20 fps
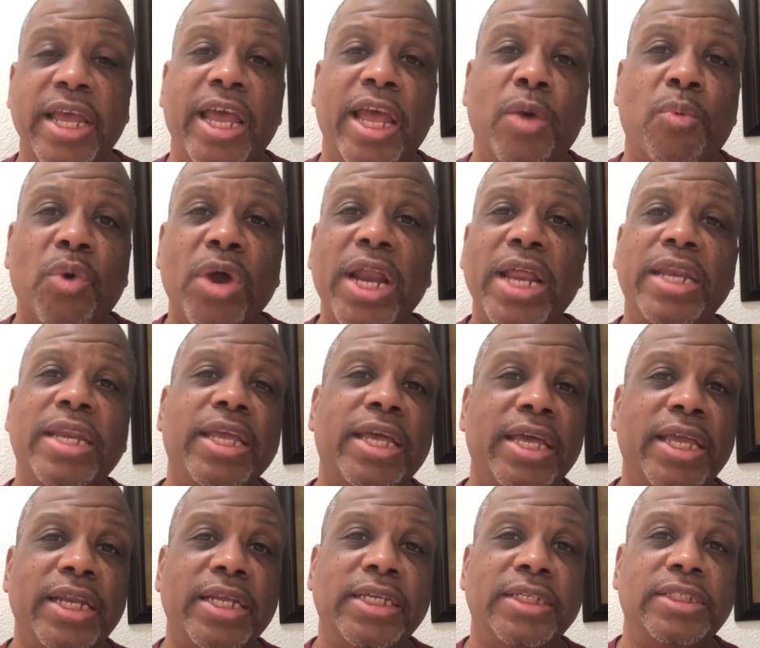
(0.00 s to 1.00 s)
And what I
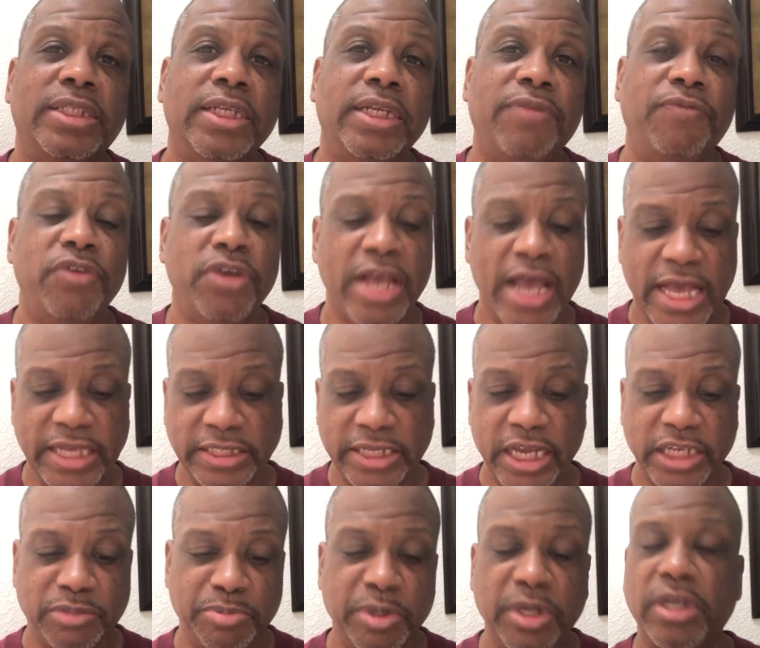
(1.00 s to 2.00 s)
did is, if you guys
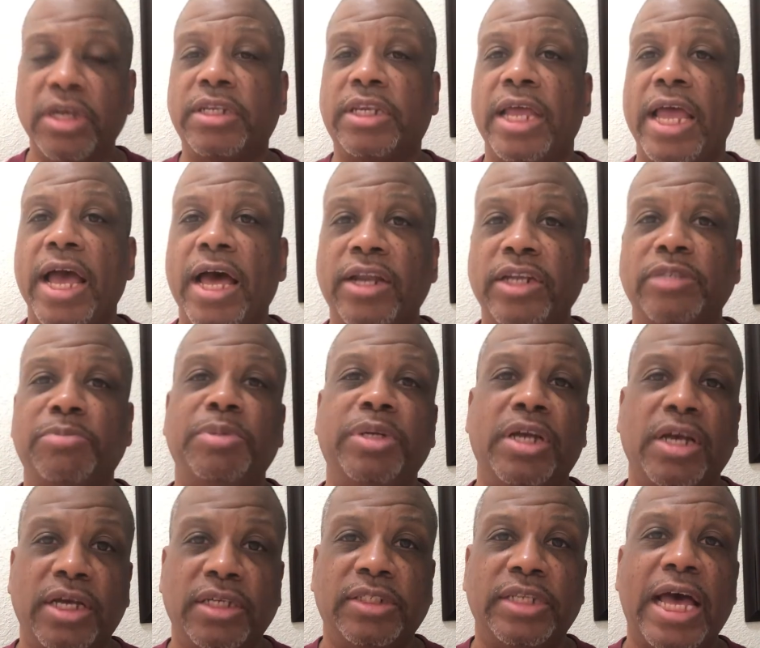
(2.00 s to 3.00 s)
catch me look down, is
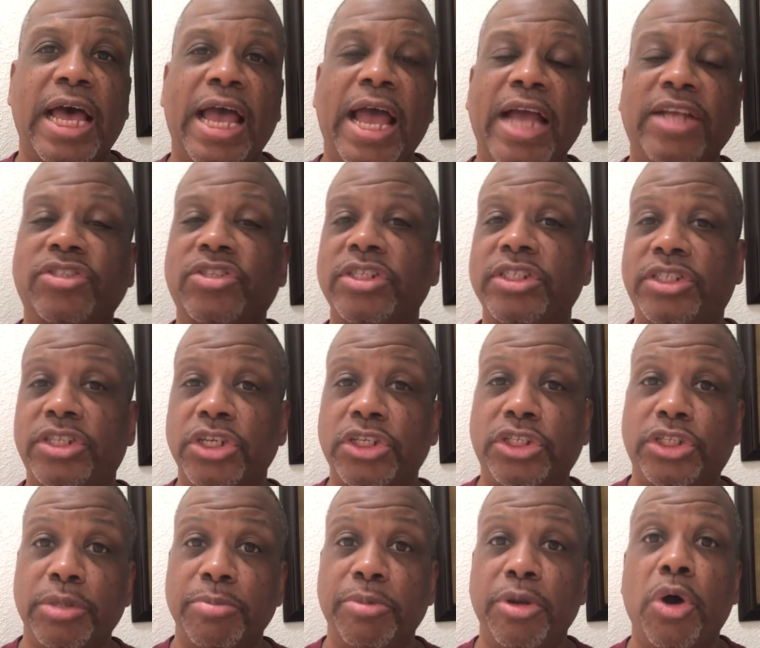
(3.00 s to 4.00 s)
because I actually took
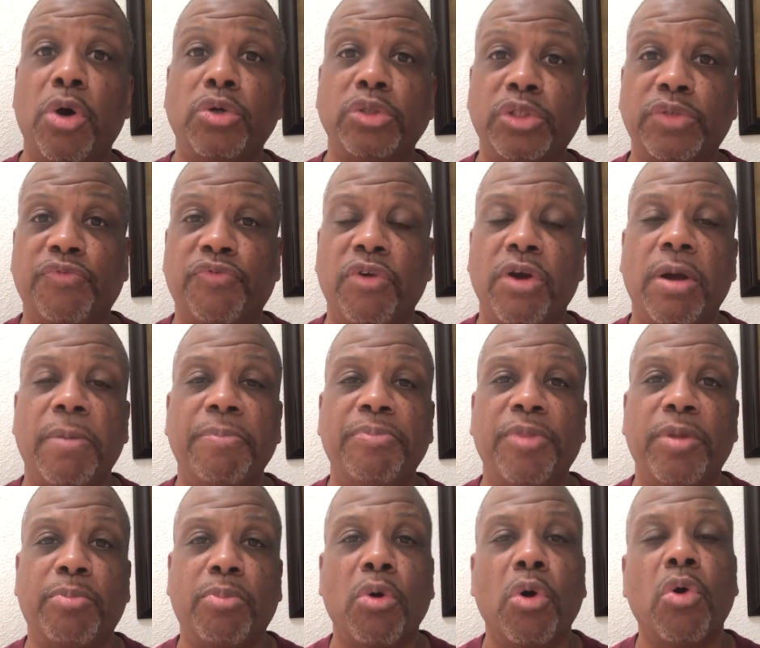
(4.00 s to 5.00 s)
some notes from
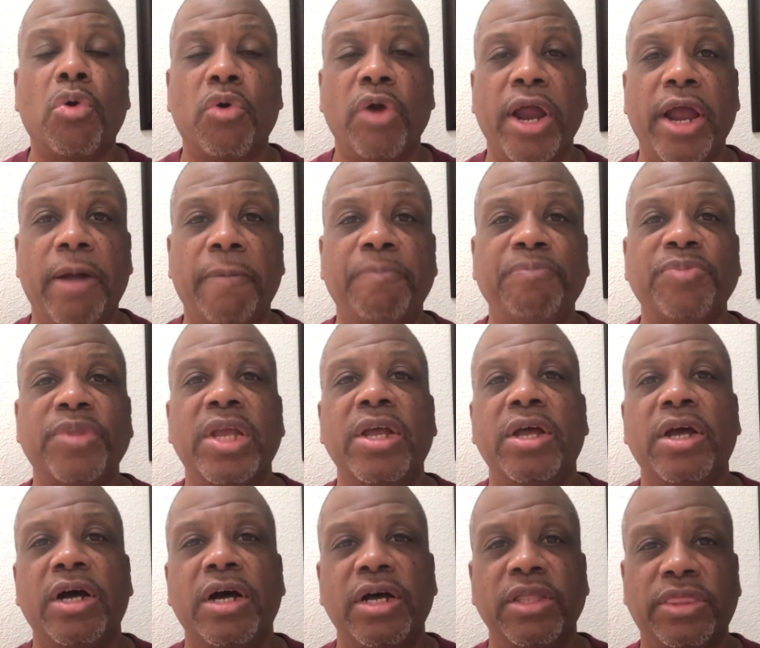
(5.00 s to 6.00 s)
the program
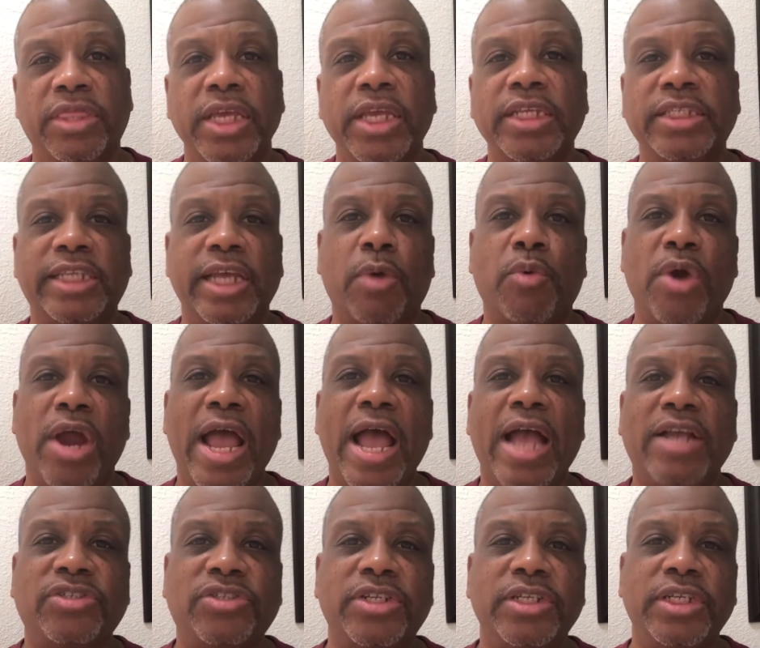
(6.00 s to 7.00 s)
on things that were
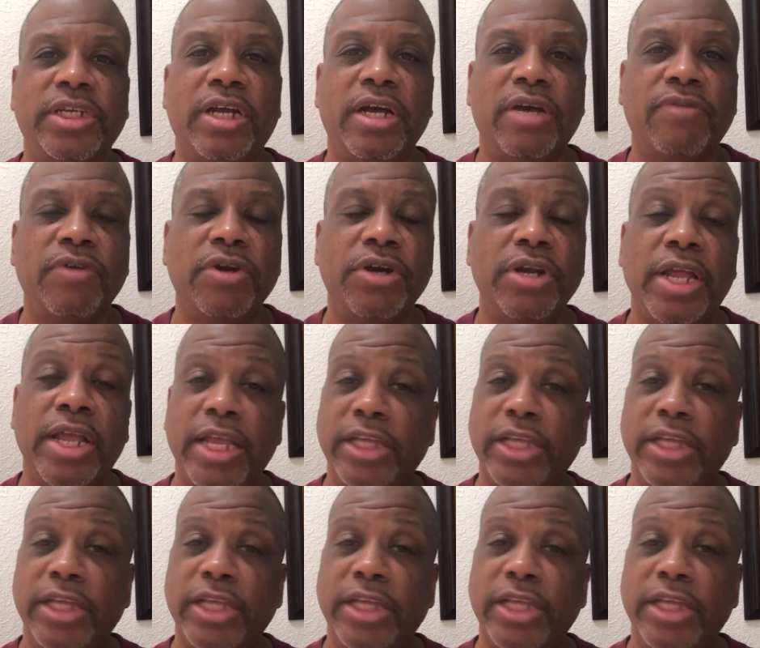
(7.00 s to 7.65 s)
actually covered.